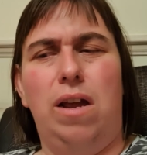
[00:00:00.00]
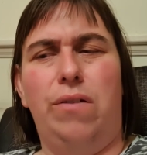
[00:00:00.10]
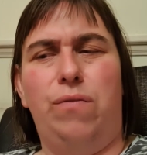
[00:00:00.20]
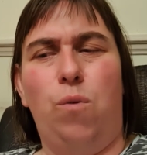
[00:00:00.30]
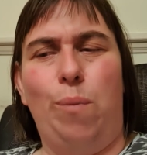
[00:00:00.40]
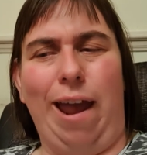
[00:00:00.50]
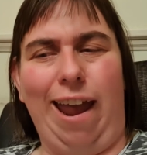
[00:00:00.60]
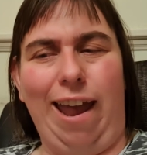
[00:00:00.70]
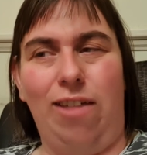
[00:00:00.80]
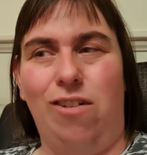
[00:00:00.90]
for
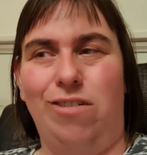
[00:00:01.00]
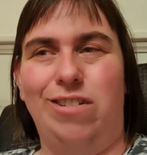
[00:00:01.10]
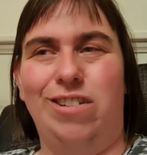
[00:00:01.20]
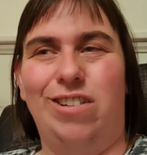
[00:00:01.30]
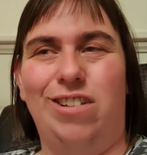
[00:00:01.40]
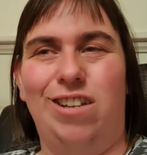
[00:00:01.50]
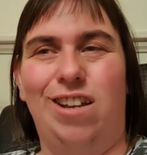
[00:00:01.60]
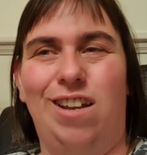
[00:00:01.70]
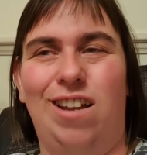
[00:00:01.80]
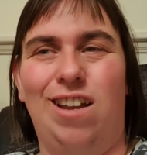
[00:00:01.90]
parents,
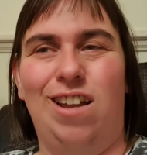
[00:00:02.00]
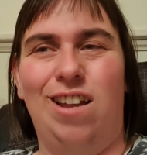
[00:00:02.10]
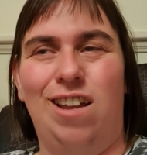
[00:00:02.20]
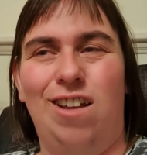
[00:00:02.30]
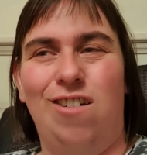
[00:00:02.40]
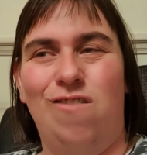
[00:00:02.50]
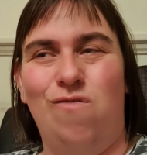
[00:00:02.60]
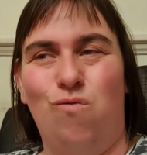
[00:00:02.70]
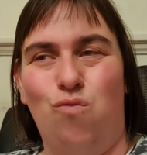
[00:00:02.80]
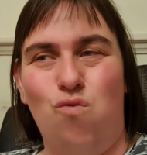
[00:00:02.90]

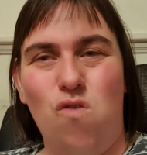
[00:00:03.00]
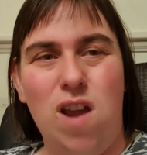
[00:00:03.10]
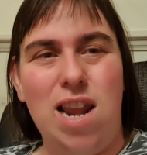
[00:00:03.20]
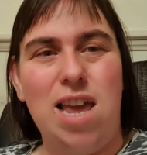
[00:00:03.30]
really